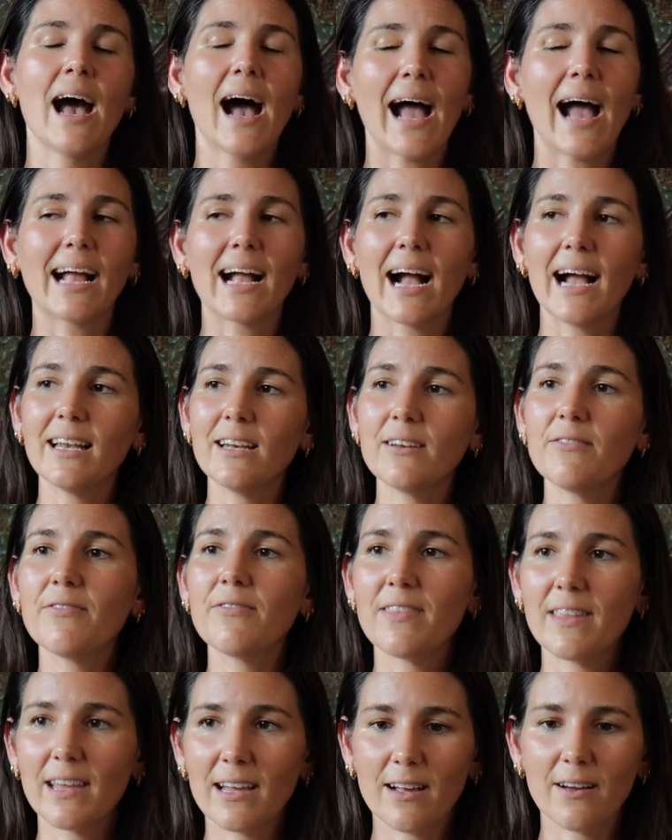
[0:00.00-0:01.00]
I kind of
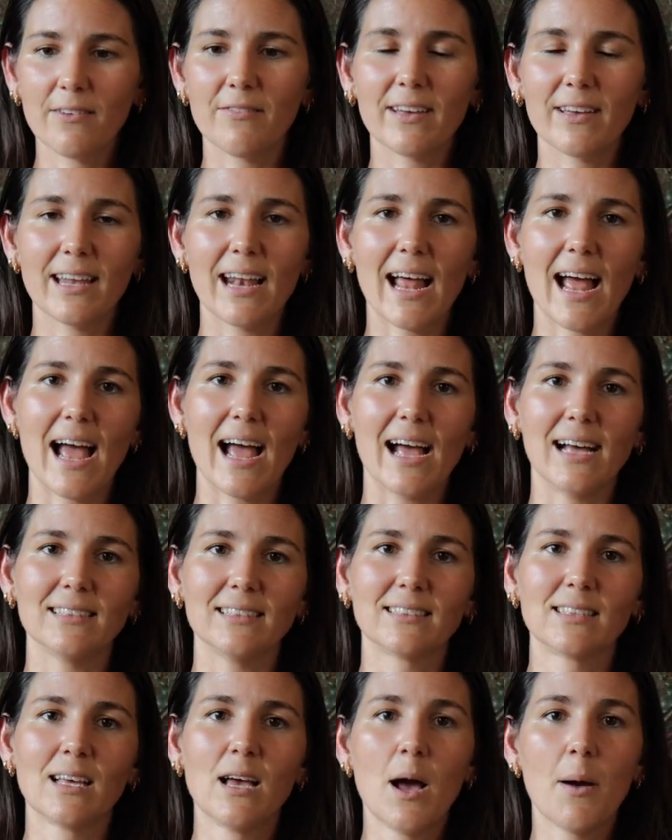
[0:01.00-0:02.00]
think of it
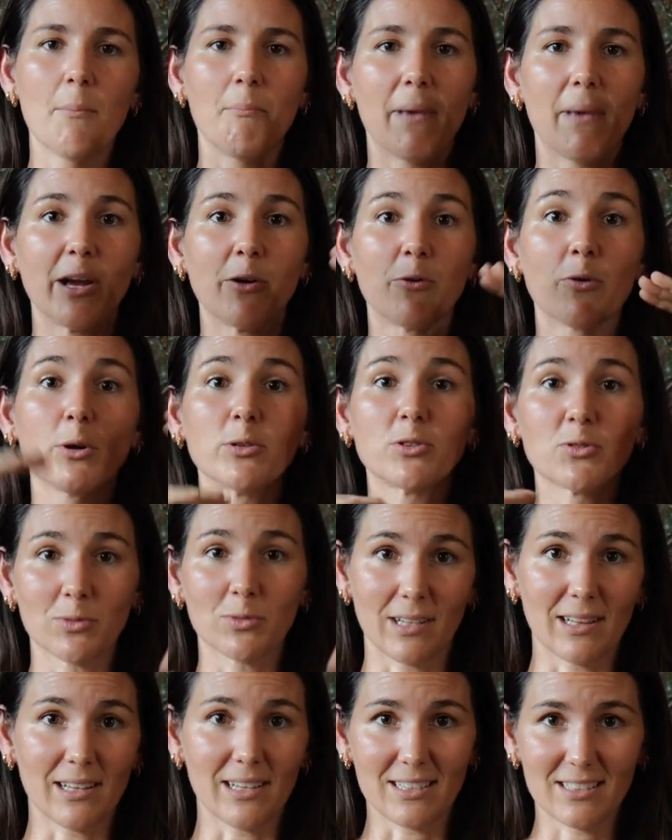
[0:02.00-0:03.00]
as my
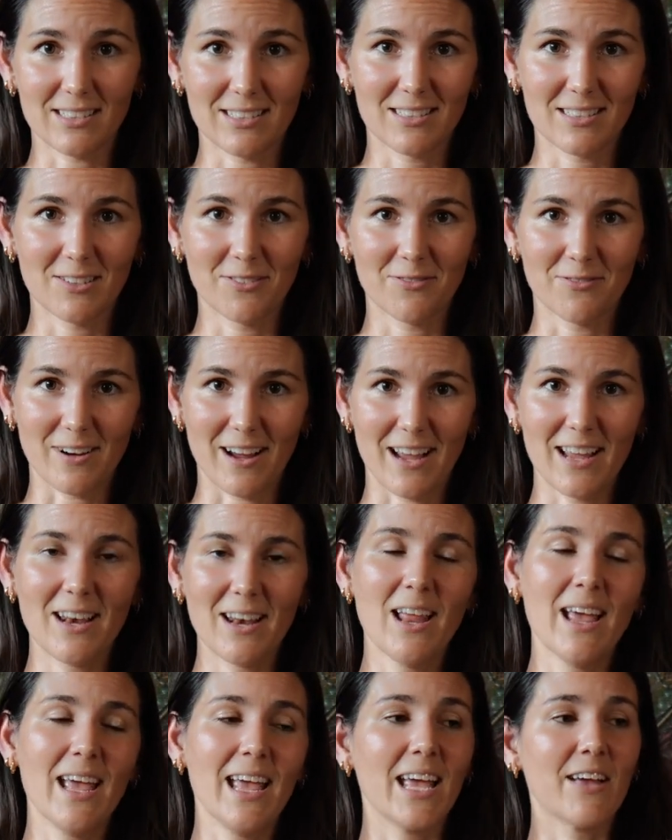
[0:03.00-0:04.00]
grocery list,
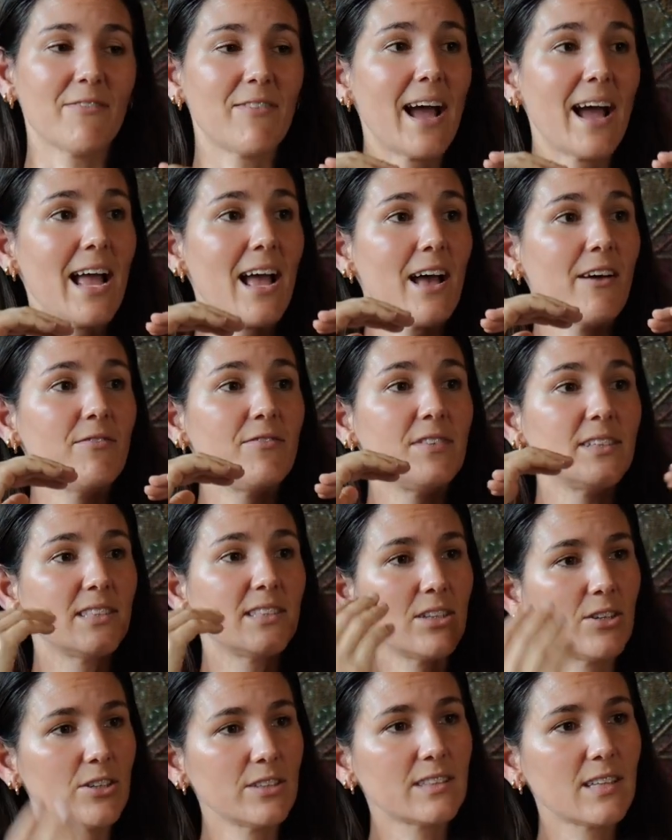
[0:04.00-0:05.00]
right? If I have
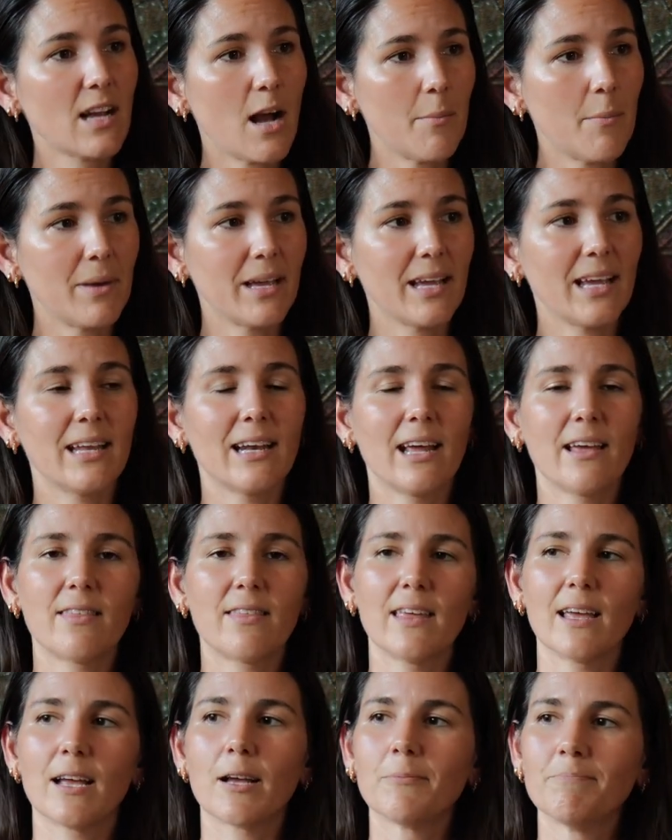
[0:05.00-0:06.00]
visitors coming and I
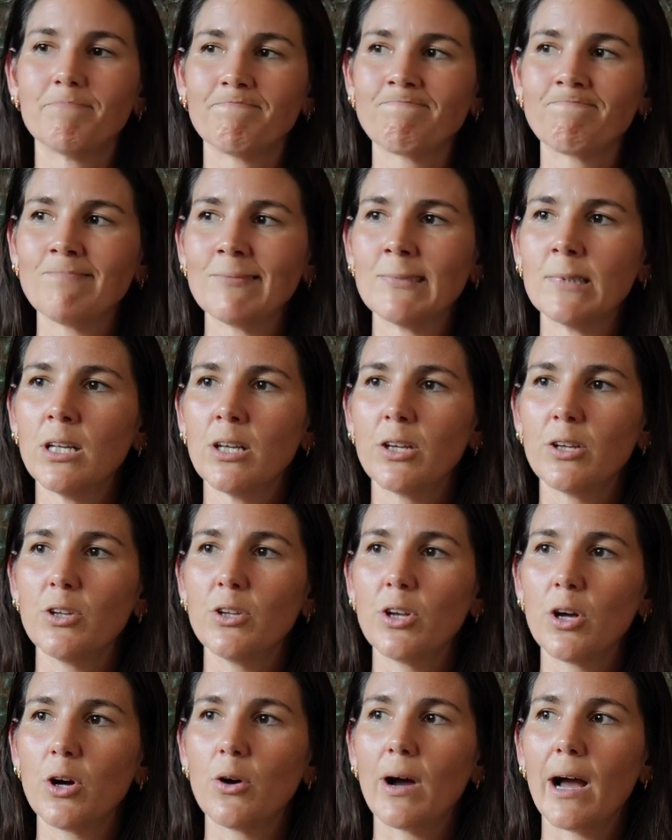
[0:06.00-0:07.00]
think,
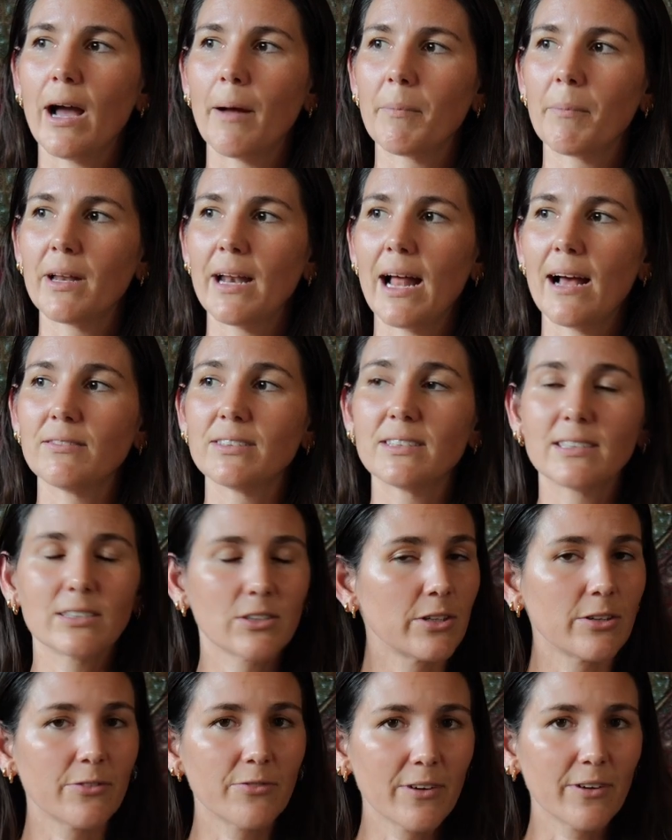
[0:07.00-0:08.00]
I'm gonna have
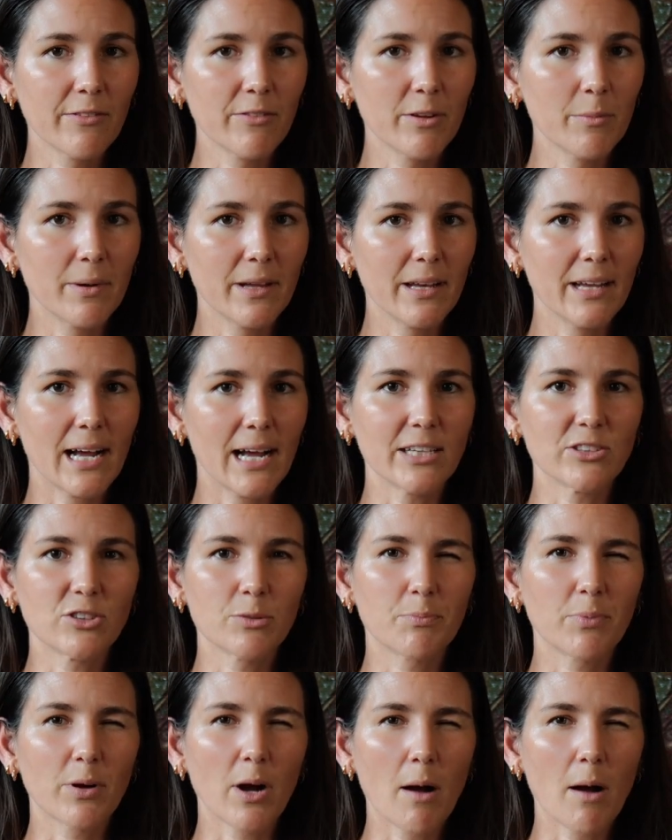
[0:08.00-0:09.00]
cereal for everybody, I
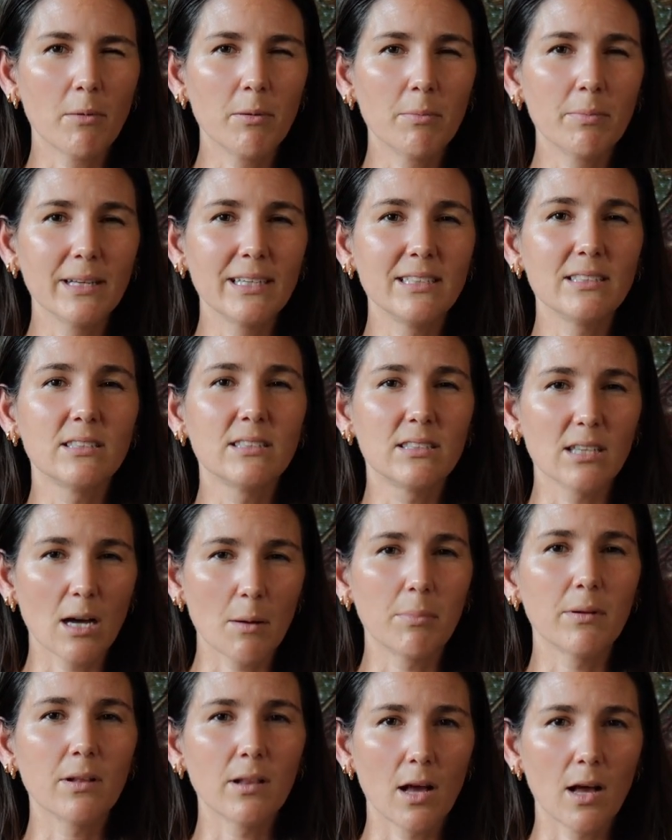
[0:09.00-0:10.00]
should probably
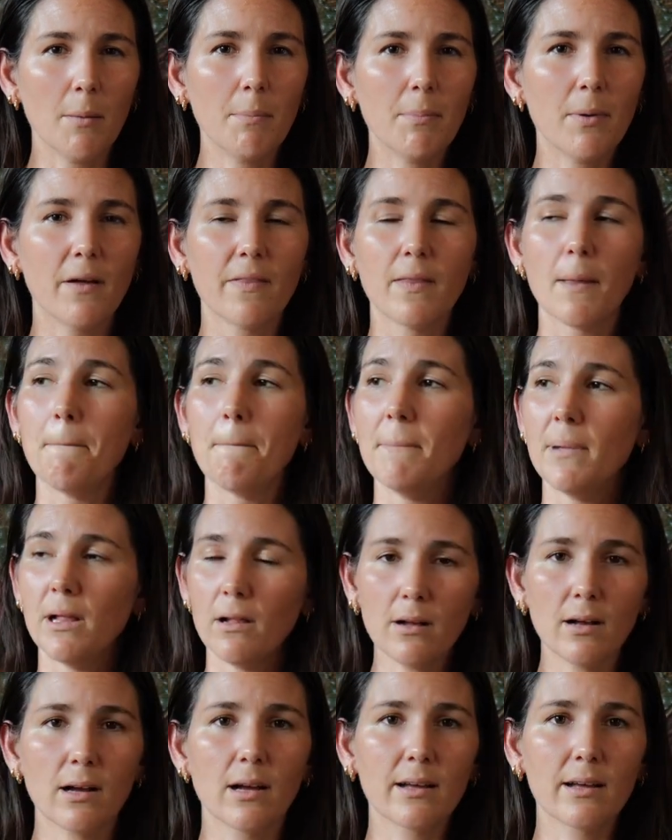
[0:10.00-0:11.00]
double up on the
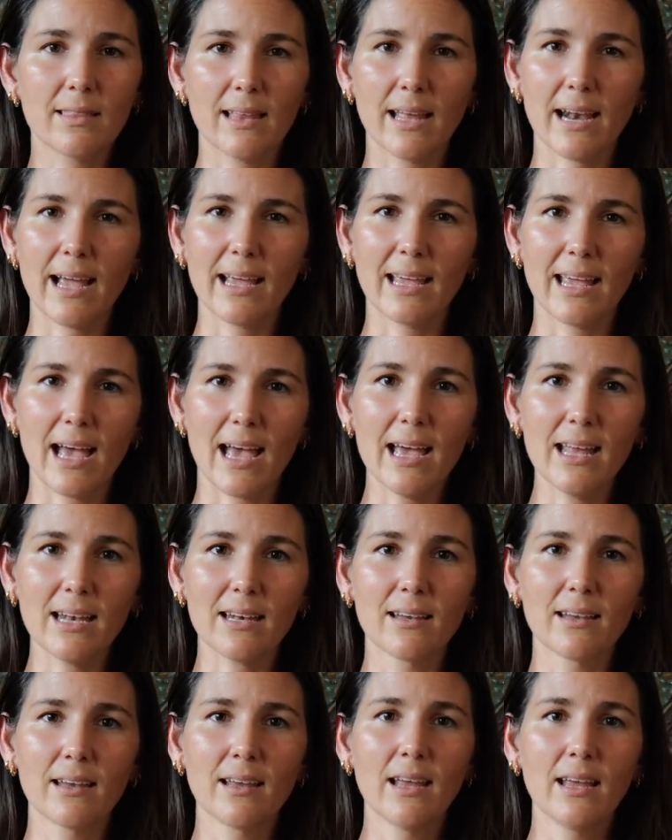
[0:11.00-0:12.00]
milk that I get,